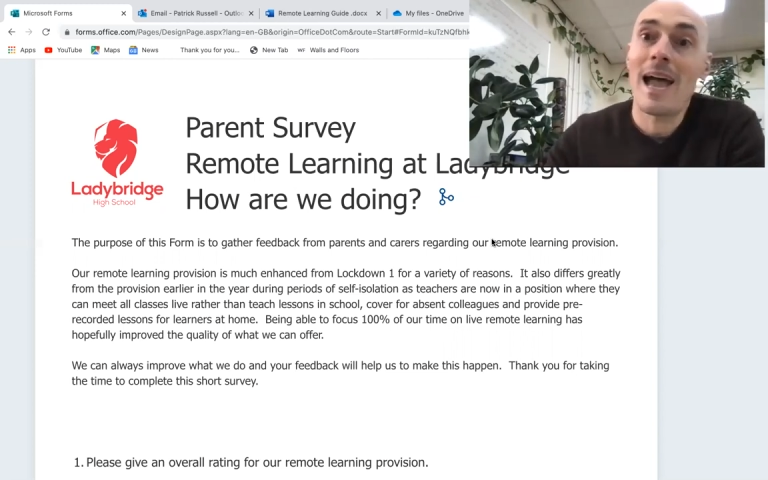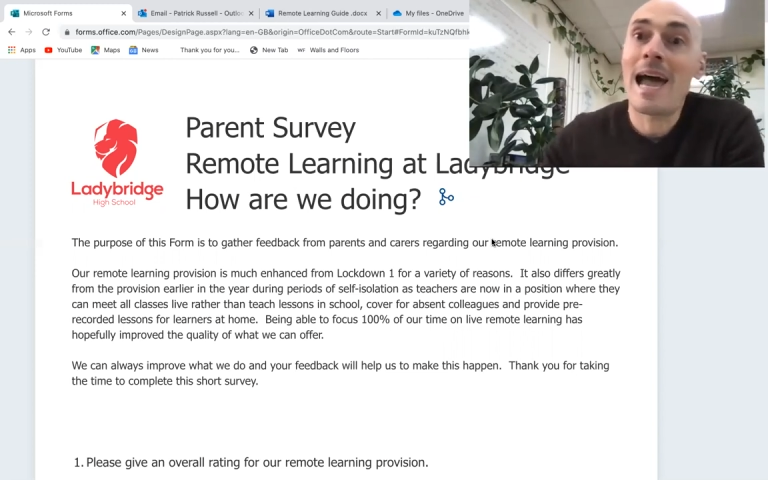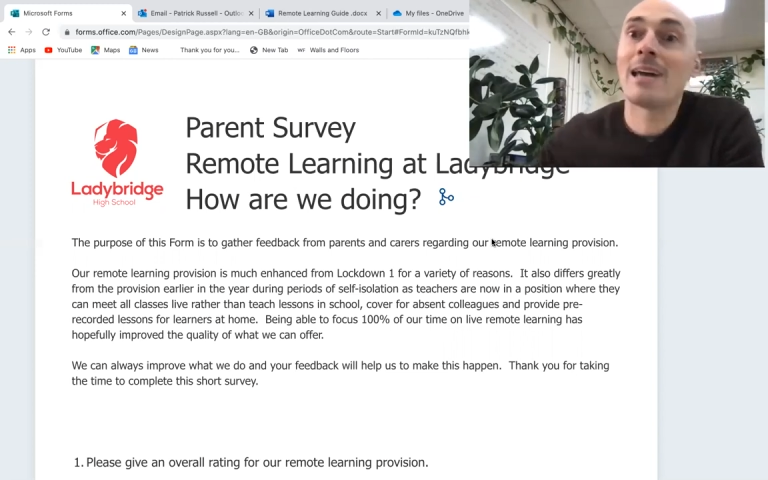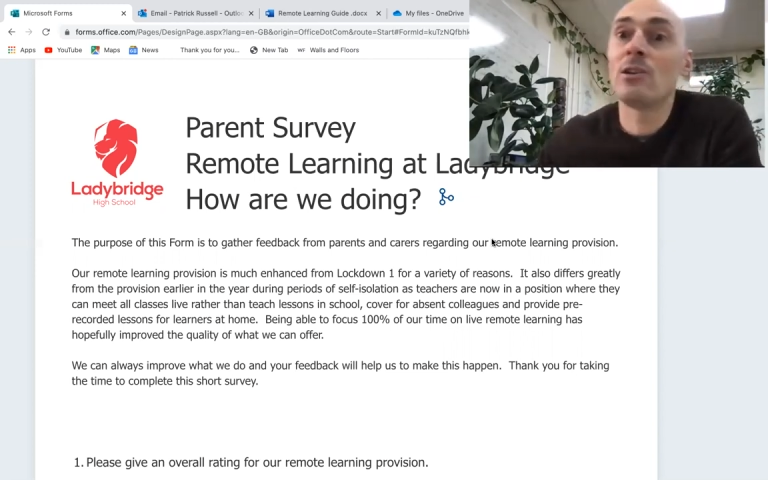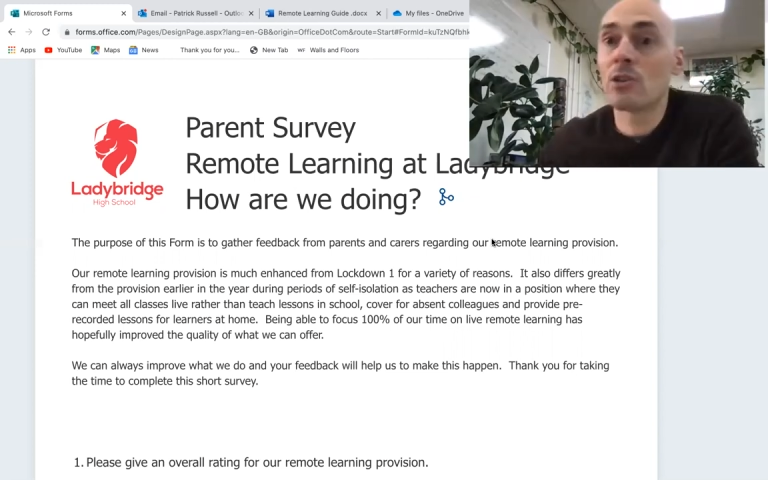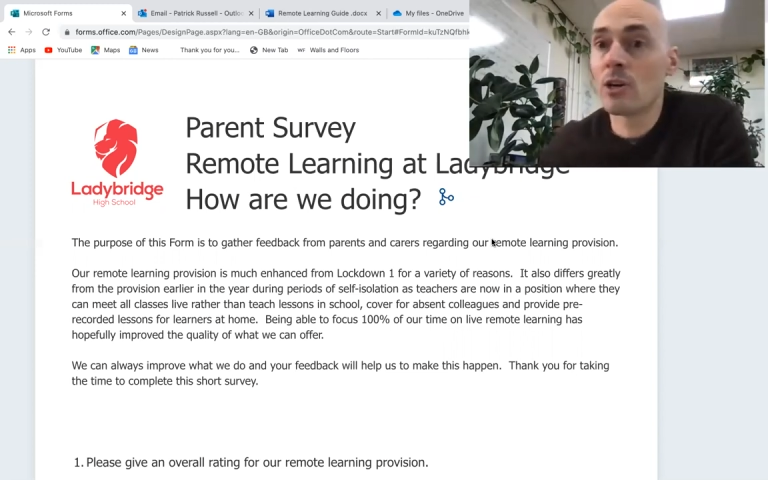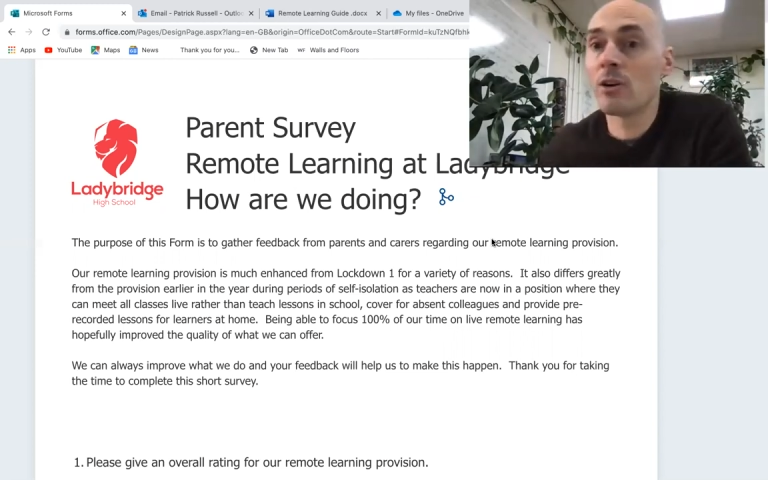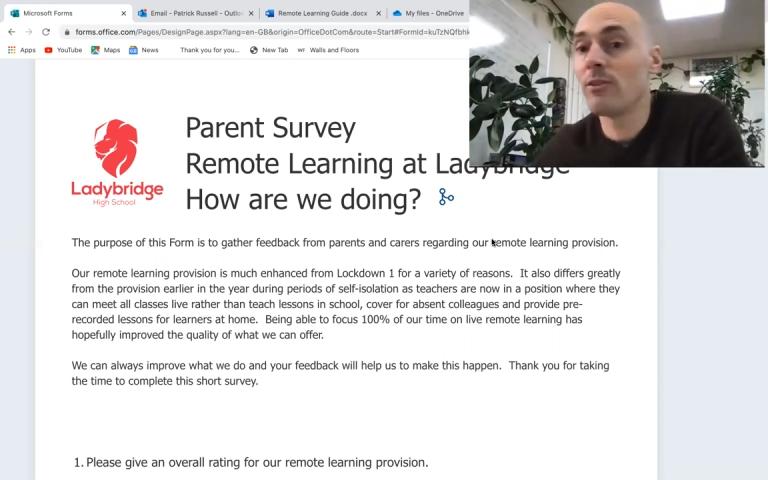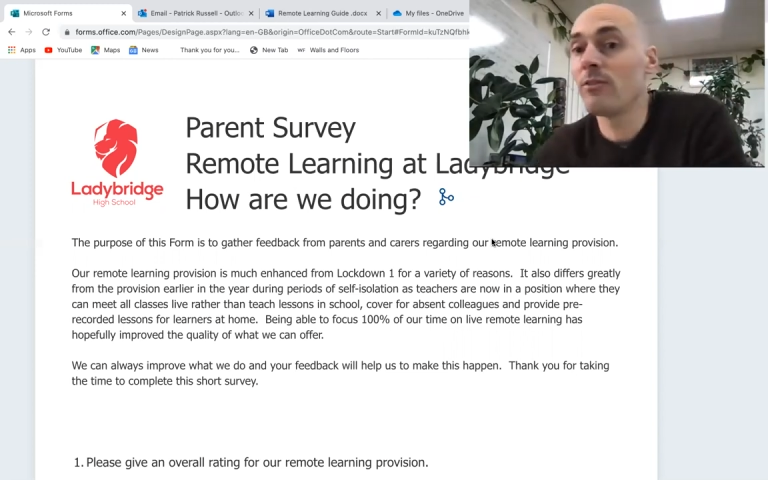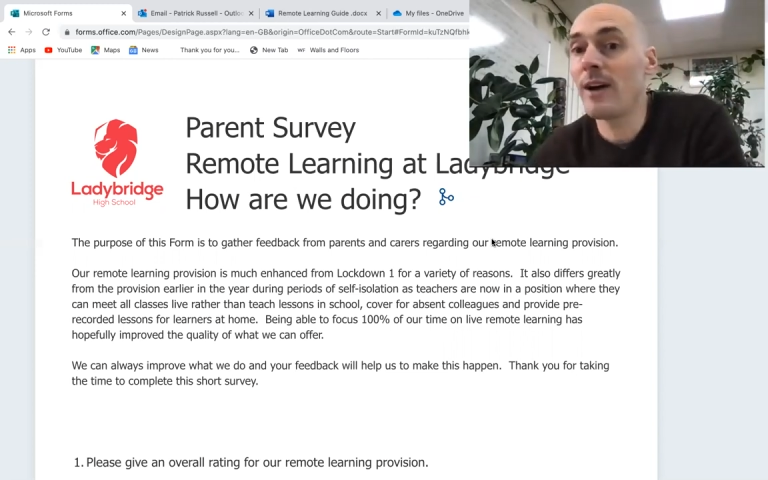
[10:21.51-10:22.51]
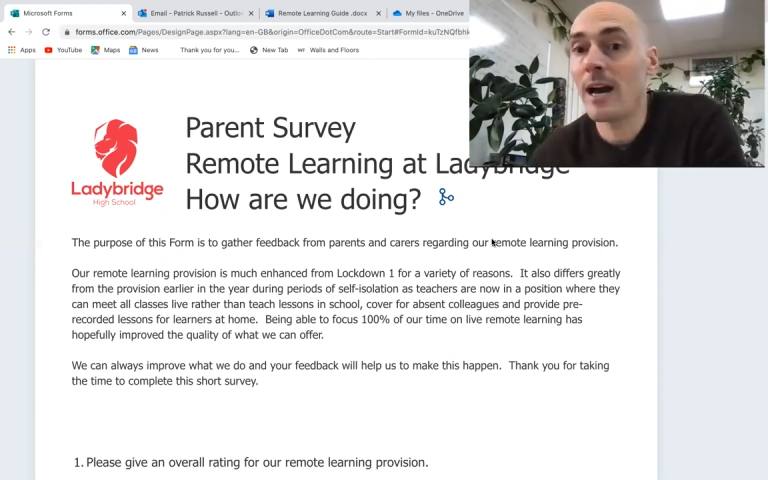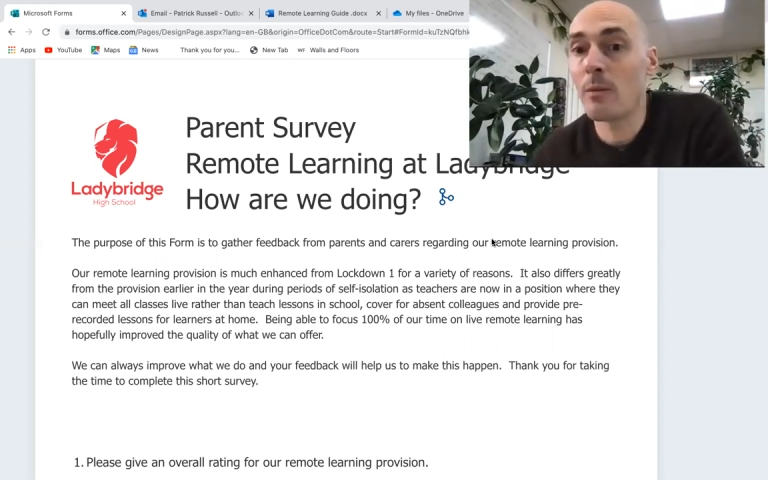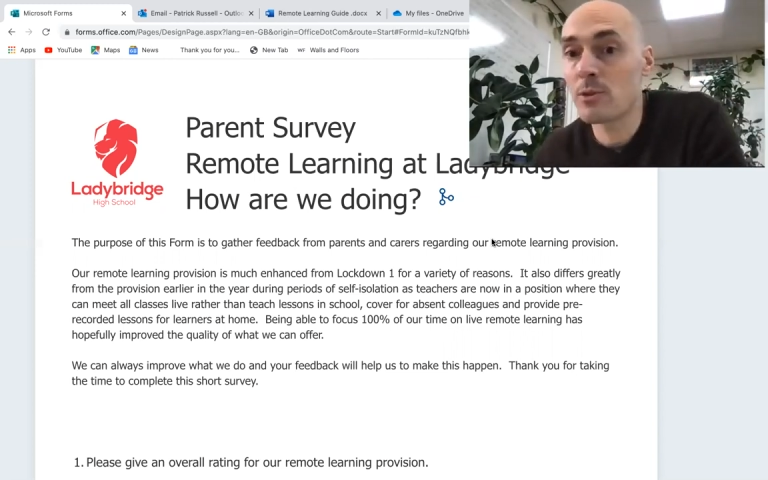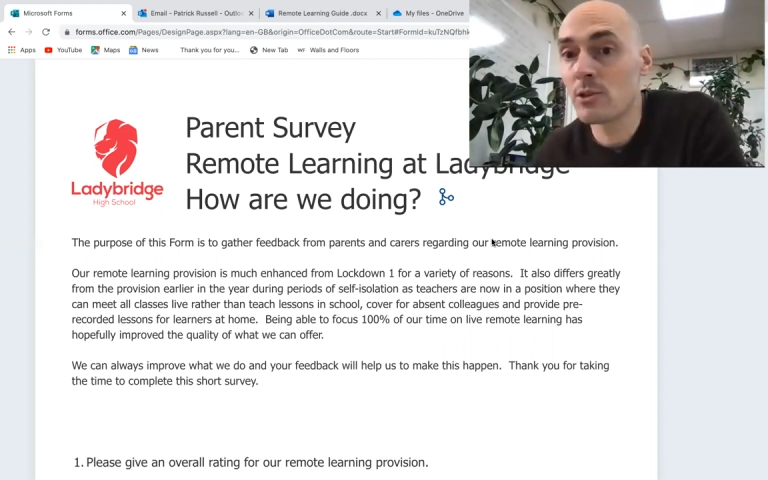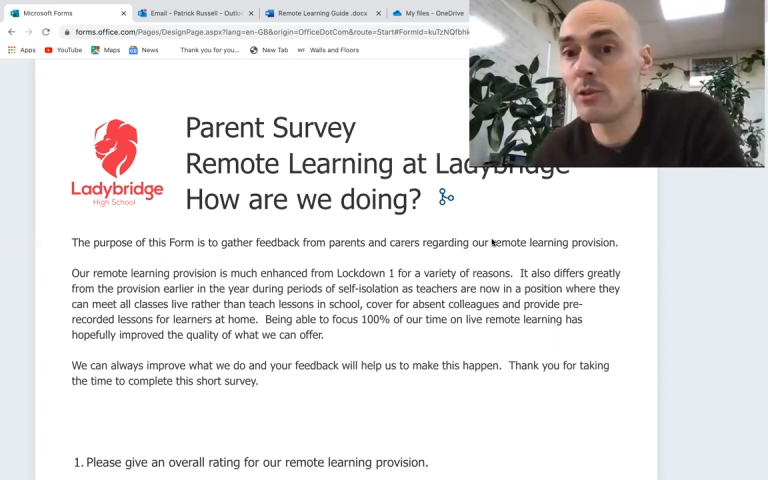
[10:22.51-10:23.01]
and cover for
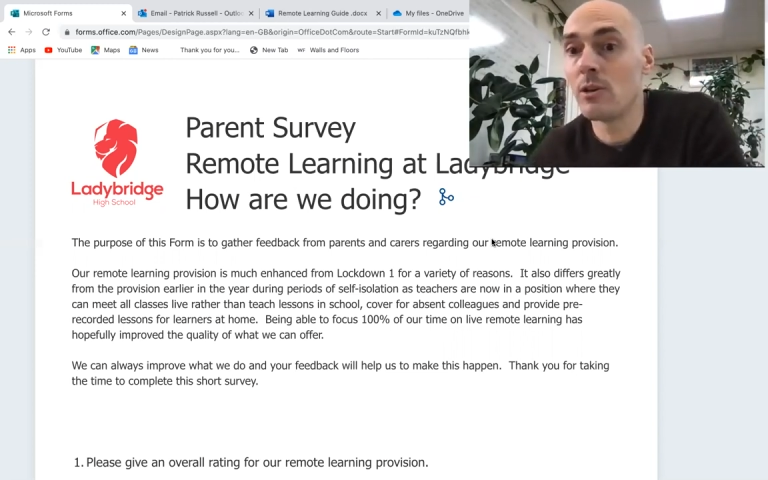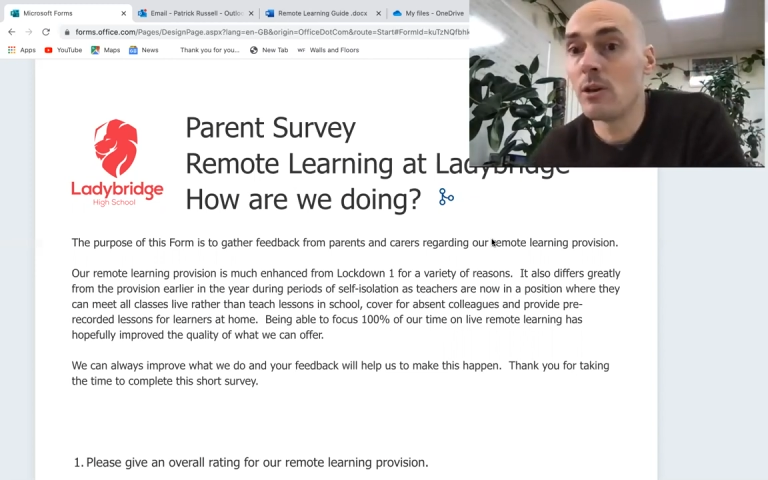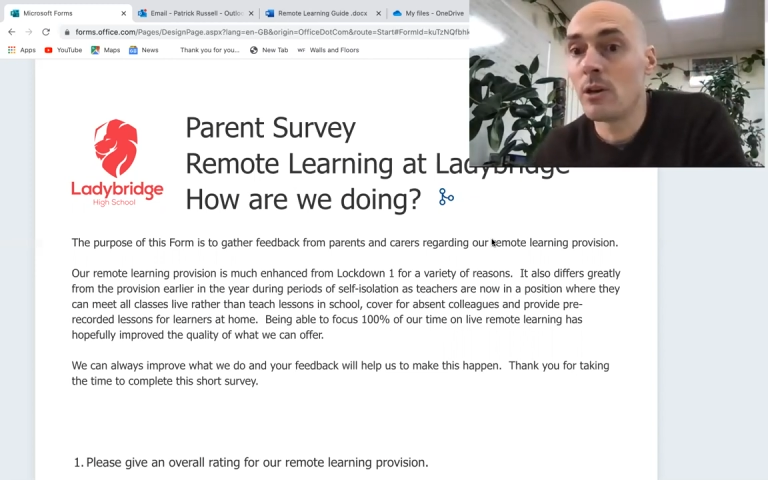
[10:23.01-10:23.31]
absent